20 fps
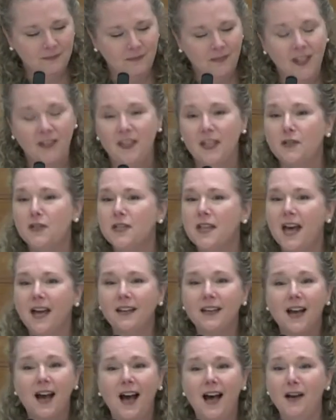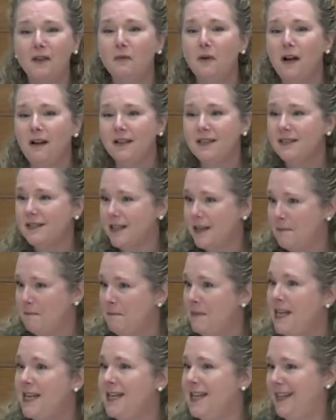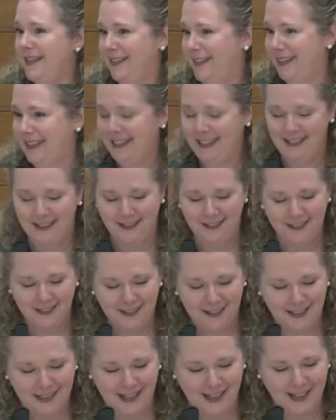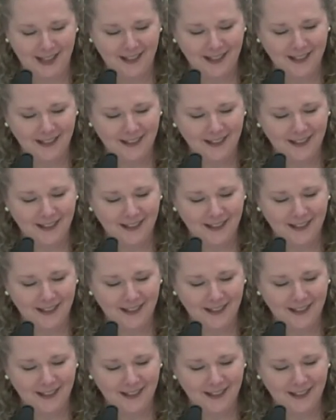There's that kairos immediately again.